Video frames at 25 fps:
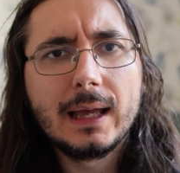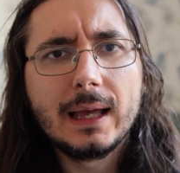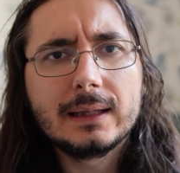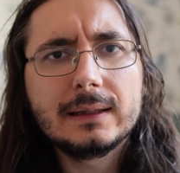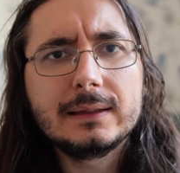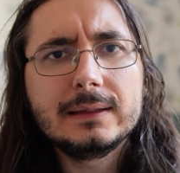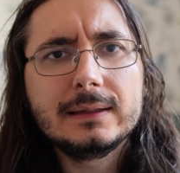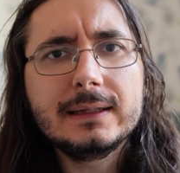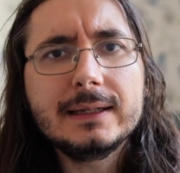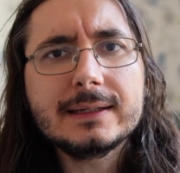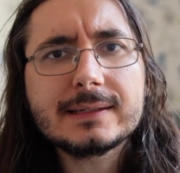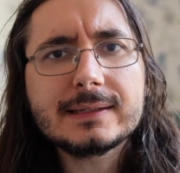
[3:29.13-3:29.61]

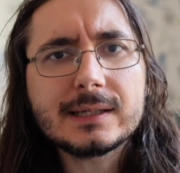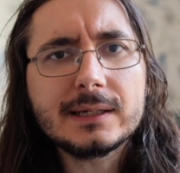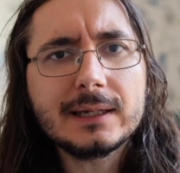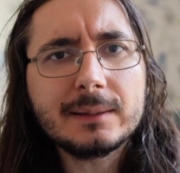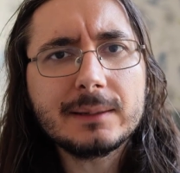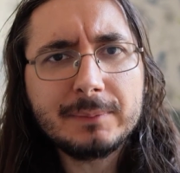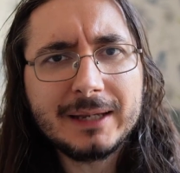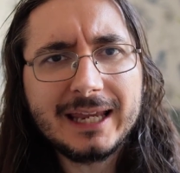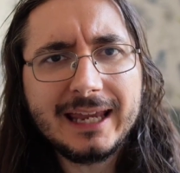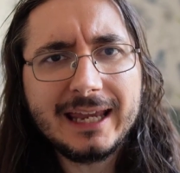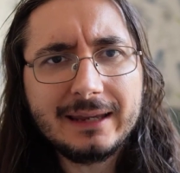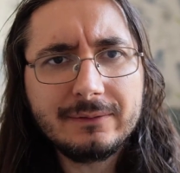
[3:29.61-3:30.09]

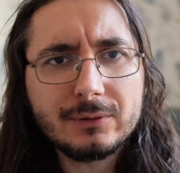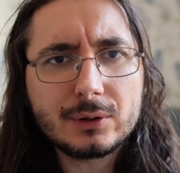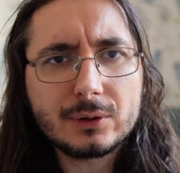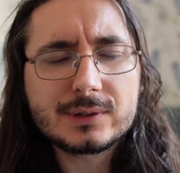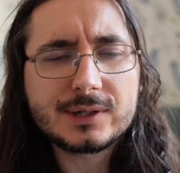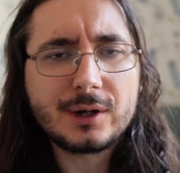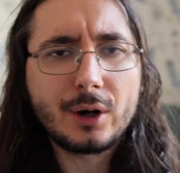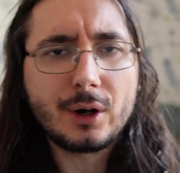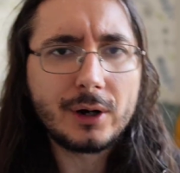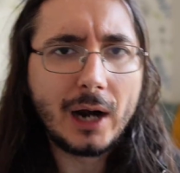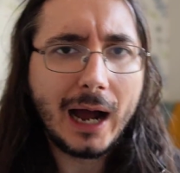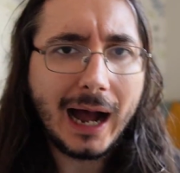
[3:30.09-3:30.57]
Listening
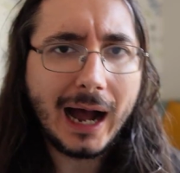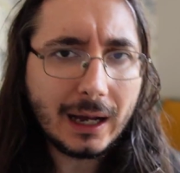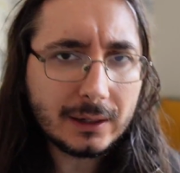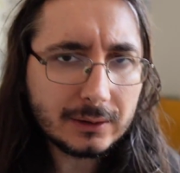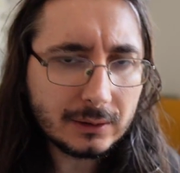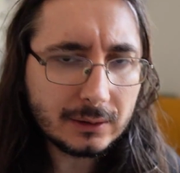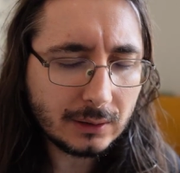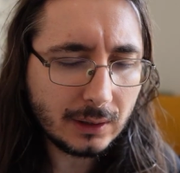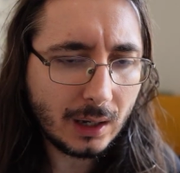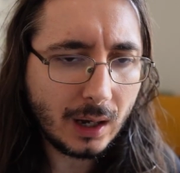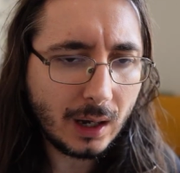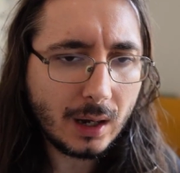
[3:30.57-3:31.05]
behaviors are
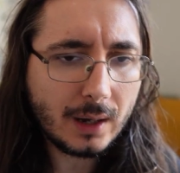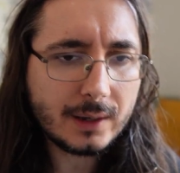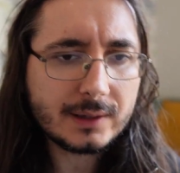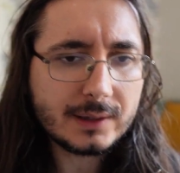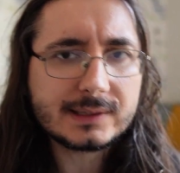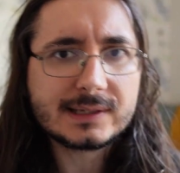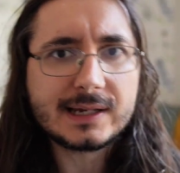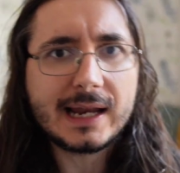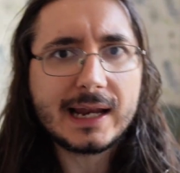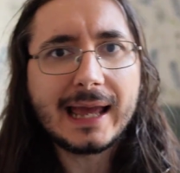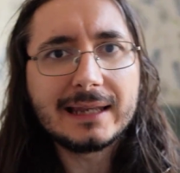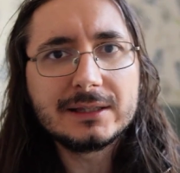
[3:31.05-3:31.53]

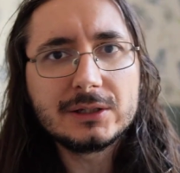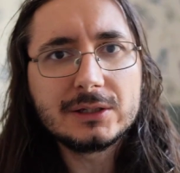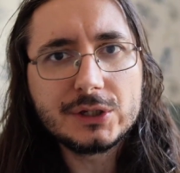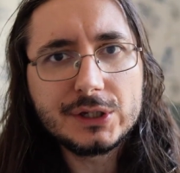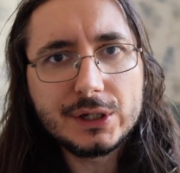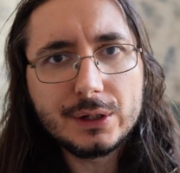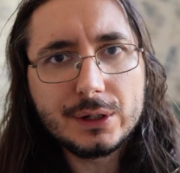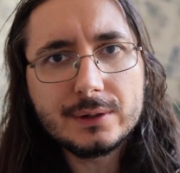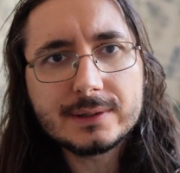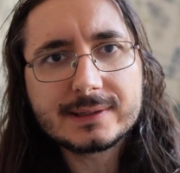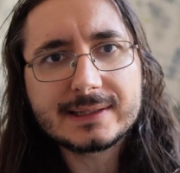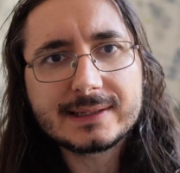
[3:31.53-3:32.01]
analyzed and
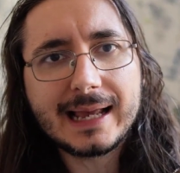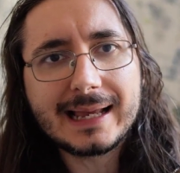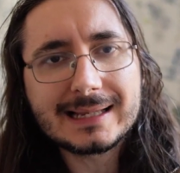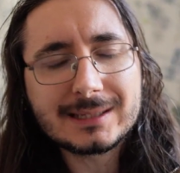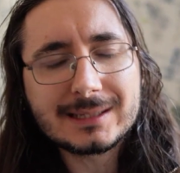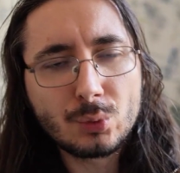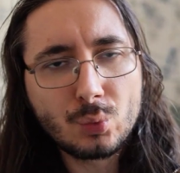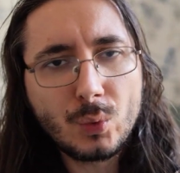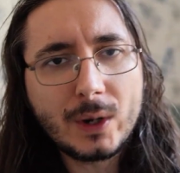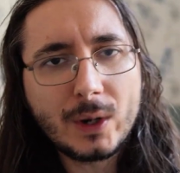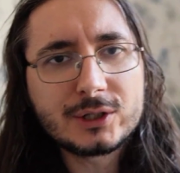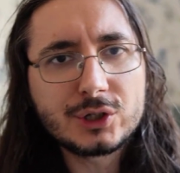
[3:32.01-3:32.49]
used
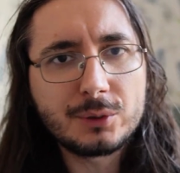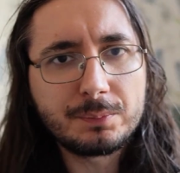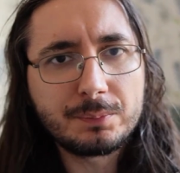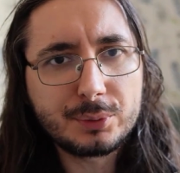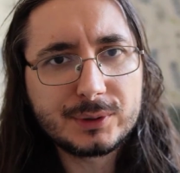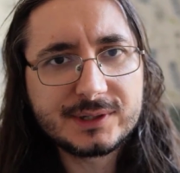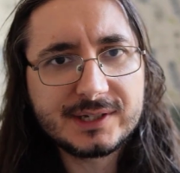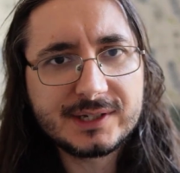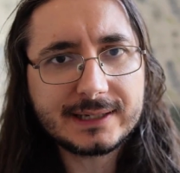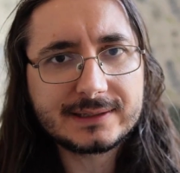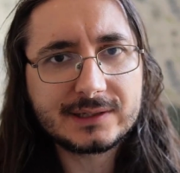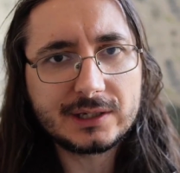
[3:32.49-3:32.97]
as a way to
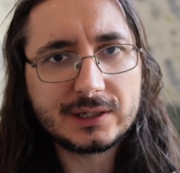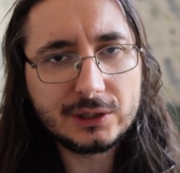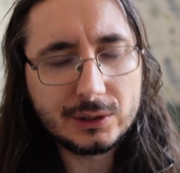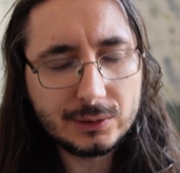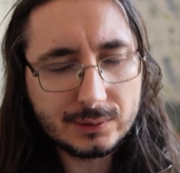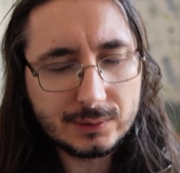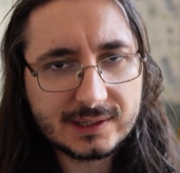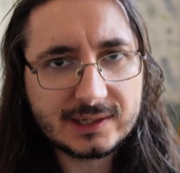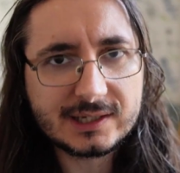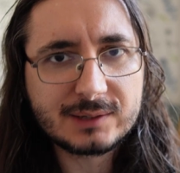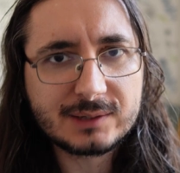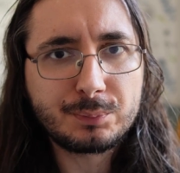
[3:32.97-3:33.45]
predict
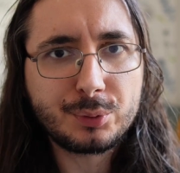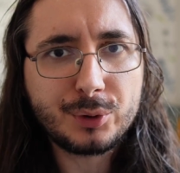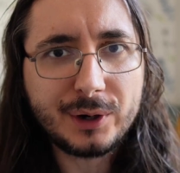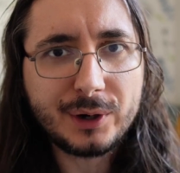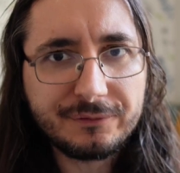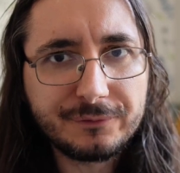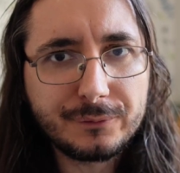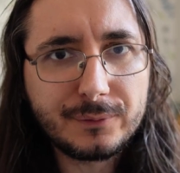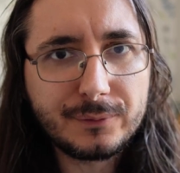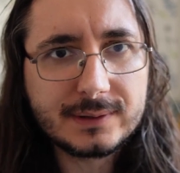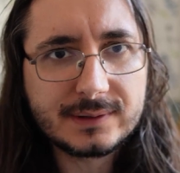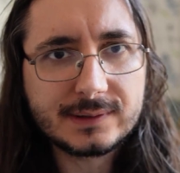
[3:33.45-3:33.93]
users'
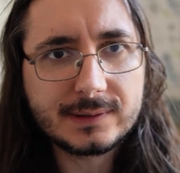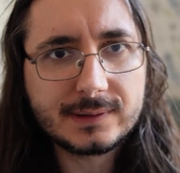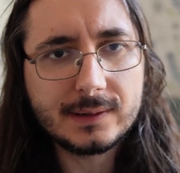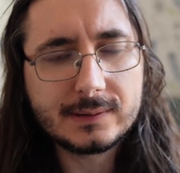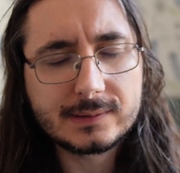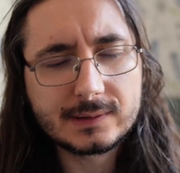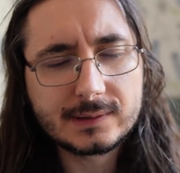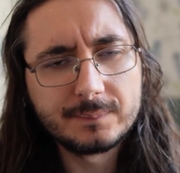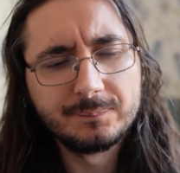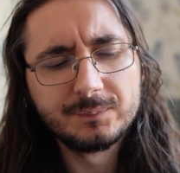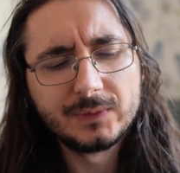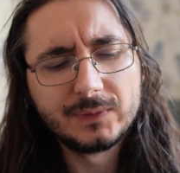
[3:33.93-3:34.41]

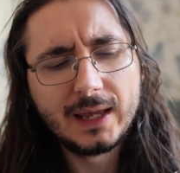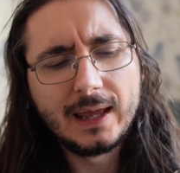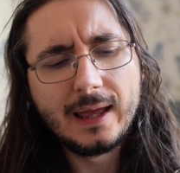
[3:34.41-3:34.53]
preferences.